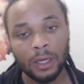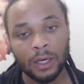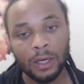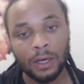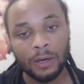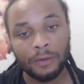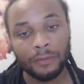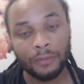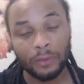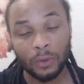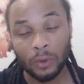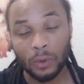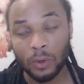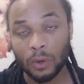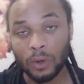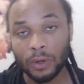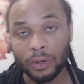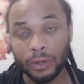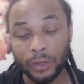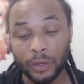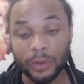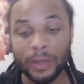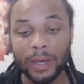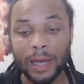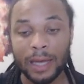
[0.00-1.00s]
for,
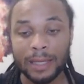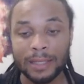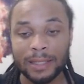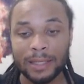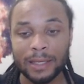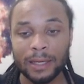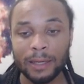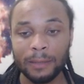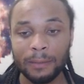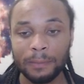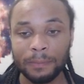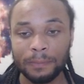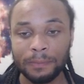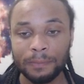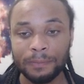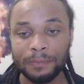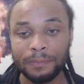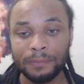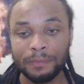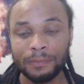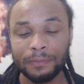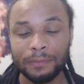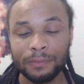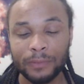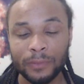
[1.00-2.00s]
you guessed it,
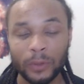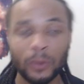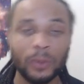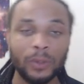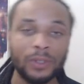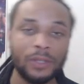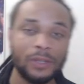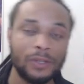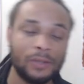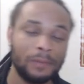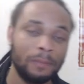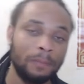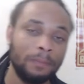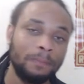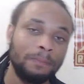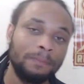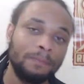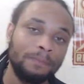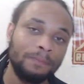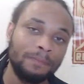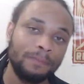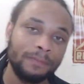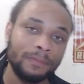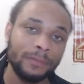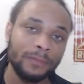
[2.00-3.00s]
autism.
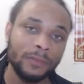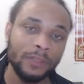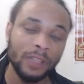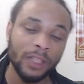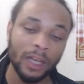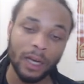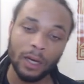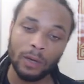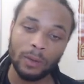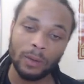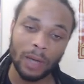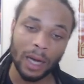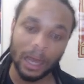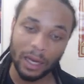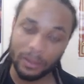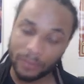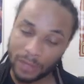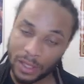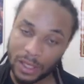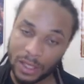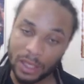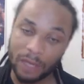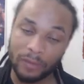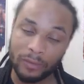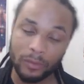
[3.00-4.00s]
Now, I've
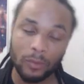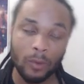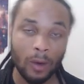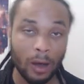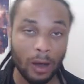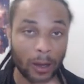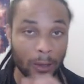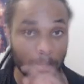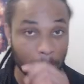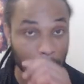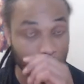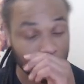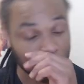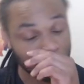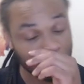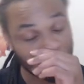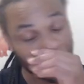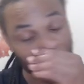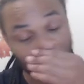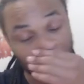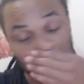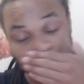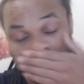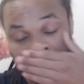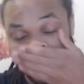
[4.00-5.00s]
received one
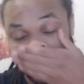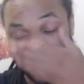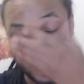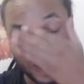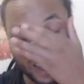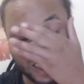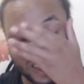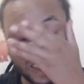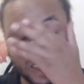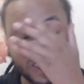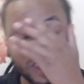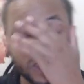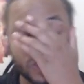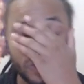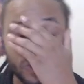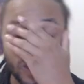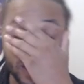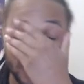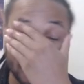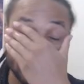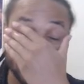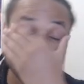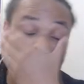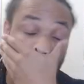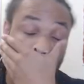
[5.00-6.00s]
community guideline
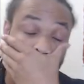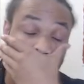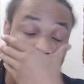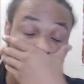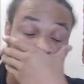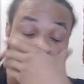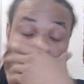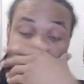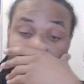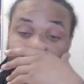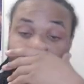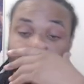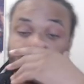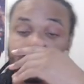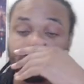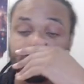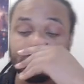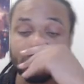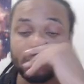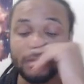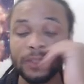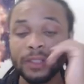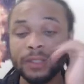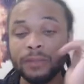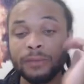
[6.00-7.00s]
strike
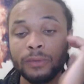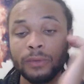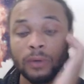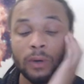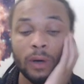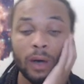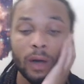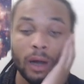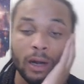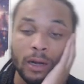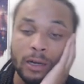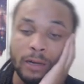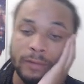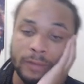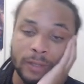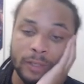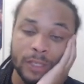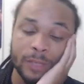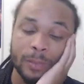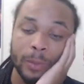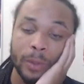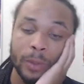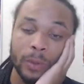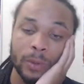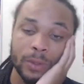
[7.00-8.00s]
for higher
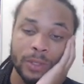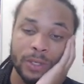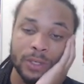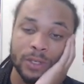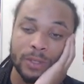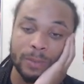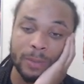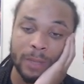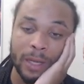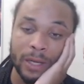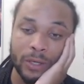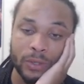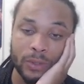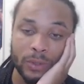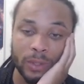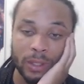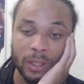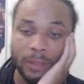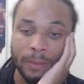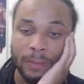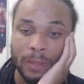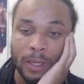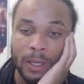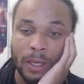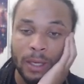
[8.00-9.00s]
versus my autism naturally.